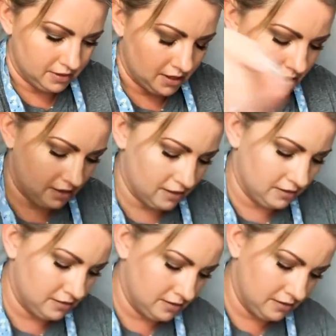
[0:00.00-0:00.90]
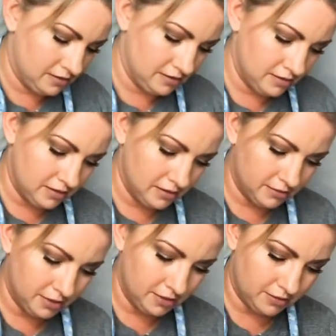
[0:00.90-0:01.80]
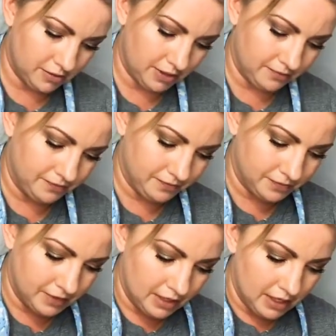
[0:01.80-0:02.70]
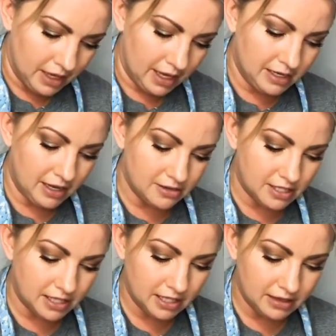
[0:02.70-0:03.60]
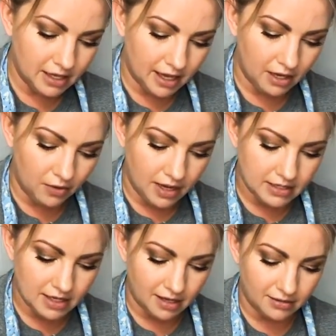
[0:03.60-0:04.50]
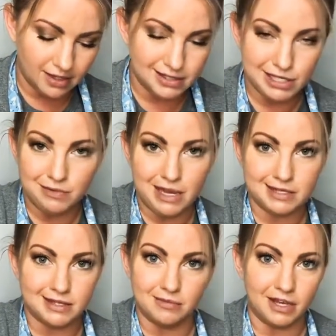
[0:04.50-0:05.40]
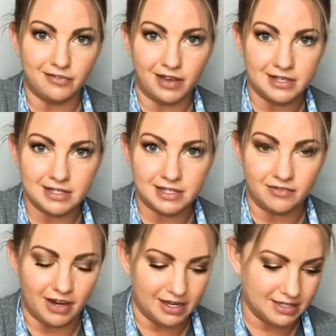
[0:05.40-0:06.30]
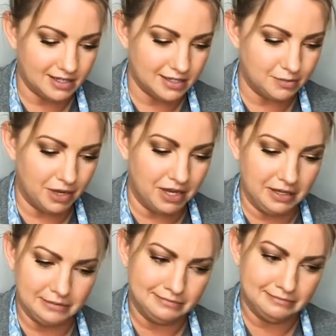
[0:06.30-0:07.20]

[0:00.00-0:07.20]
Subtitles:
Let me do it real quick. And now to get the egg whites out, they do make some like fancy devices, but